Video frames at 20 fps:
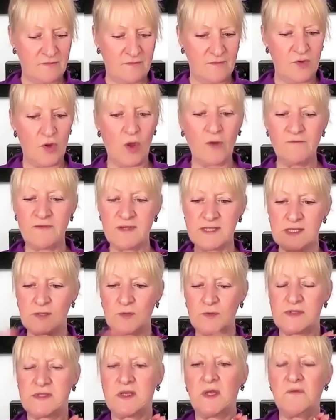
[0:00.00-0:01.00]

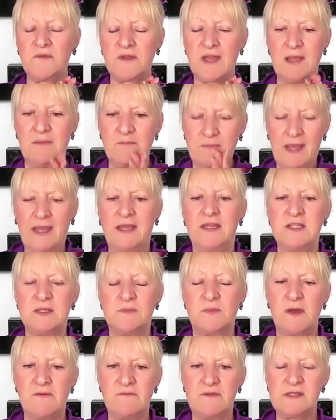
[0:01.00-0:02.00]
non-physical self came back into
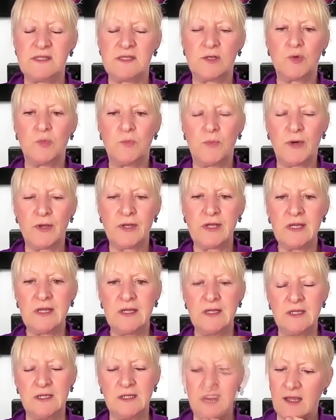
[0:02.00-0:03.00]
my physical body,
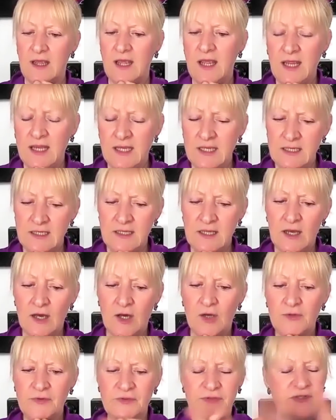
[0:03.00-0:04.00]
and the
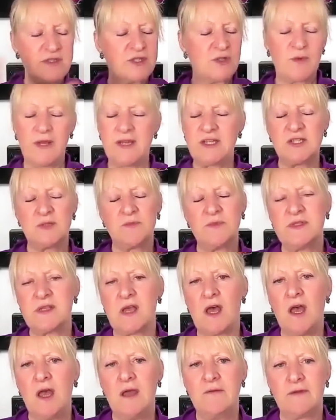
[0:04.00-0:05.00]
whole situation was
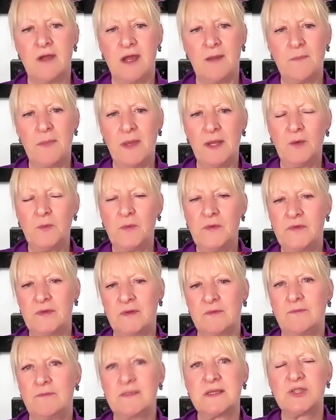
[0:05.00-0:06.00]
over. But it was
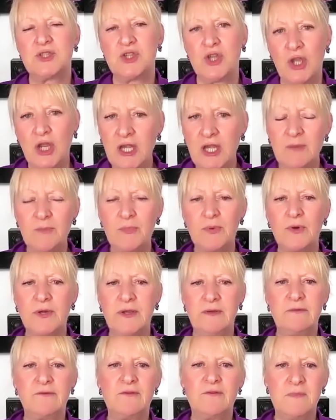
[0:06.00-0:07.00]
a turning
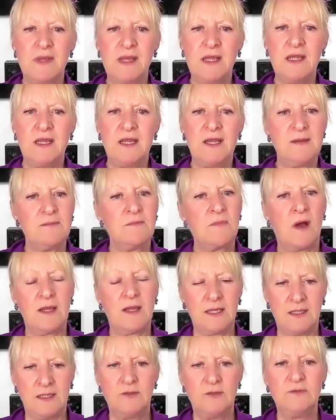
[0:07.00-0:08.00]
point for me in my
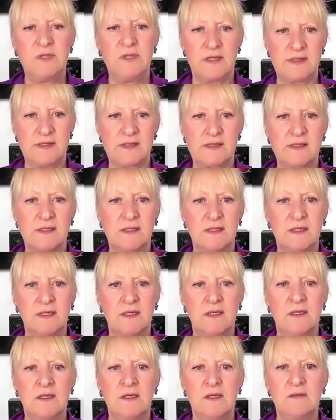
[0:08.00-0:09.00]
illness,
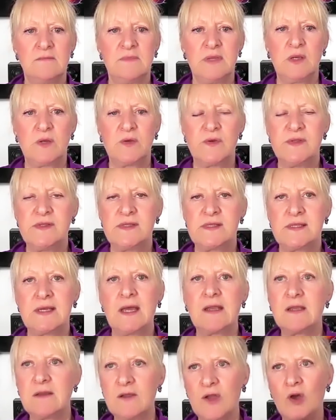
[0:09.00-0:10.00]
because
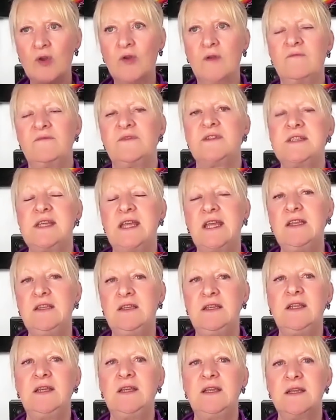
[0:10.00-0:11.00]
that had gone on for 10
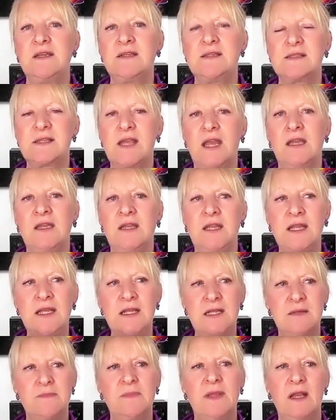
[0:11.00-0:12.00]
years, and
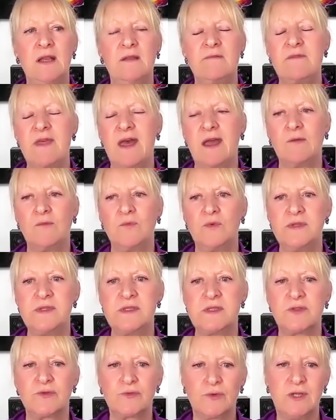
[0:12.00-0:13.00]
in the middle of that
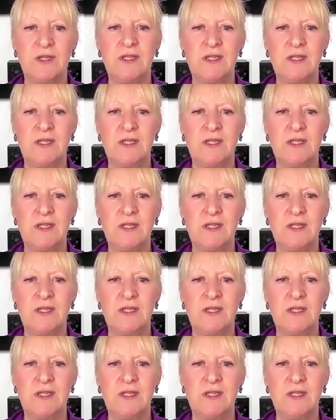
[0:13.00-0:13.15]
was 3